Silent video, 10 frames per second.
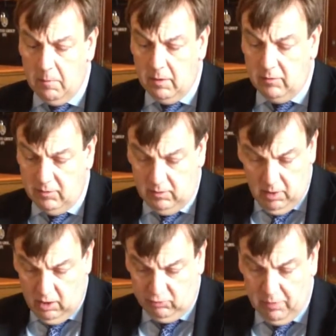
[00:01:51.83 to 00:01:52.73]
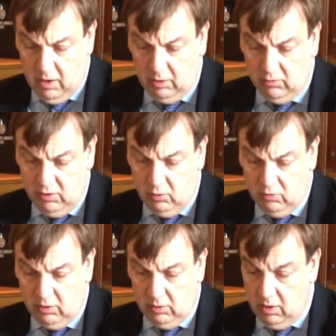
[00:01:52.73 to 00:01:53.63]
is in large part due
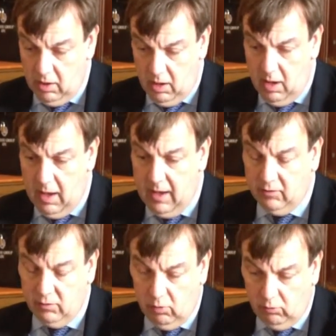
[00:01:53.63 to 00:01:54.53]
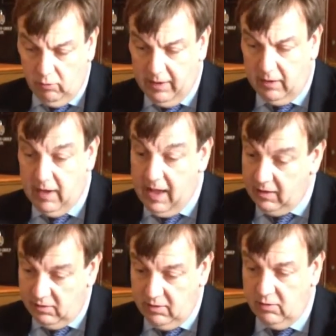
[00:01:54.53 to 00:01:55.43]
to her and to Ronald Reagan and
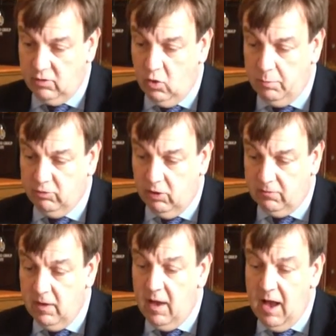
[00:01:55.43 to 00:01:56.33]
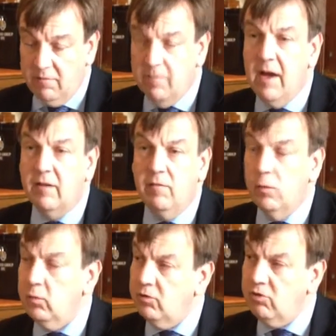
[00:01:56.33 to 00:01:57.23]
indeed to Gorbachov. And the fact that
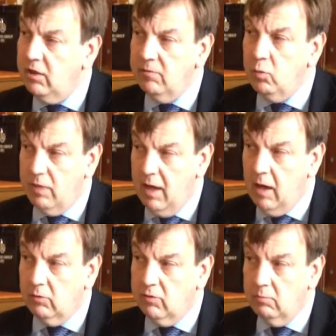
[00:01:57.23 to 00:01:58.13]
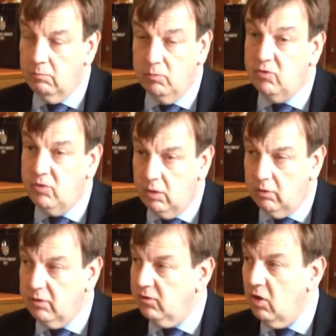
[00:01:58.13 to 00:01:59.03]
it was achieved without
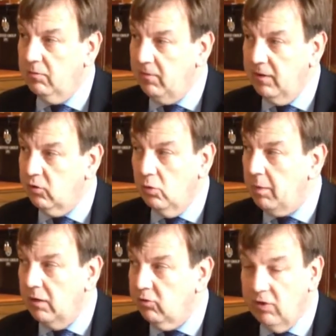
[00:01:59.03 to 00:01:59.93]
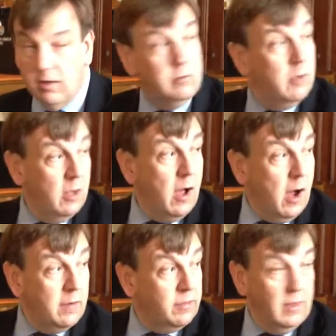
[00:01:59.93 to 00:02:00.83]
serious conflict or bloodshed,
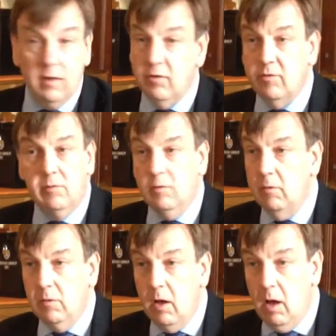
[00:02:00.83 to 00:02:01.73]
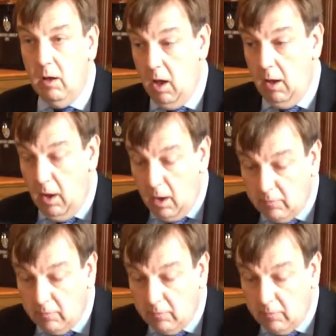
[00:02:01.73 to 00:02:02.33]
I think, is an